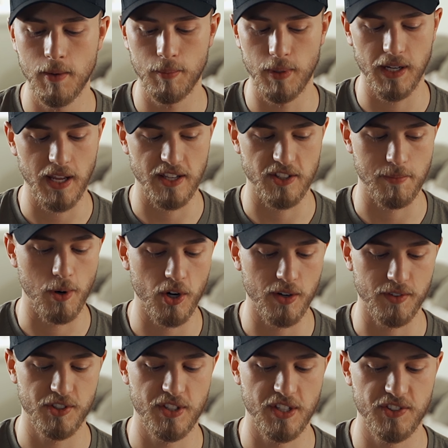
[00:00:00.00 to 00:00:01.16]
but as a part of a
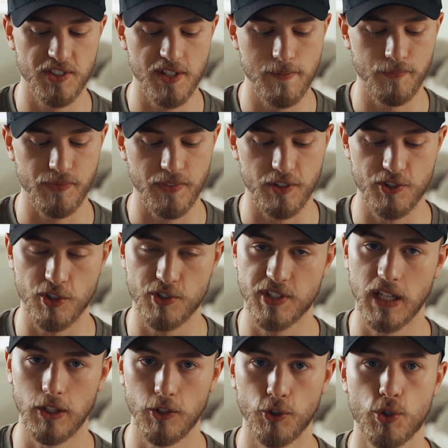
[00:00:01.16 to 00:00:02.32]
system, if it starts to get
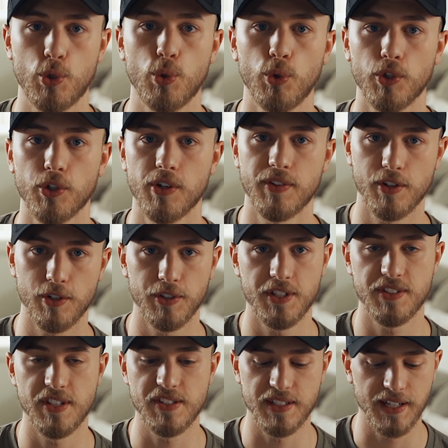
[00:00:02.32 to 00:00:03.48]
a little cooler in the early
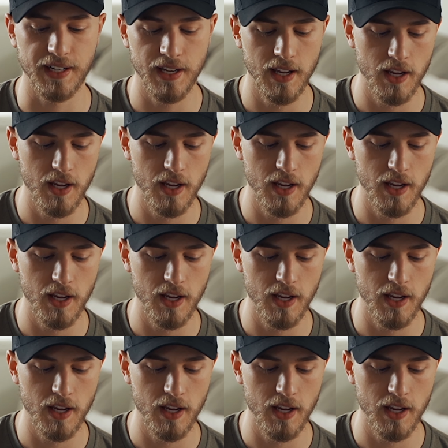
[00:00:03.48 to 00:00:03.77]
season,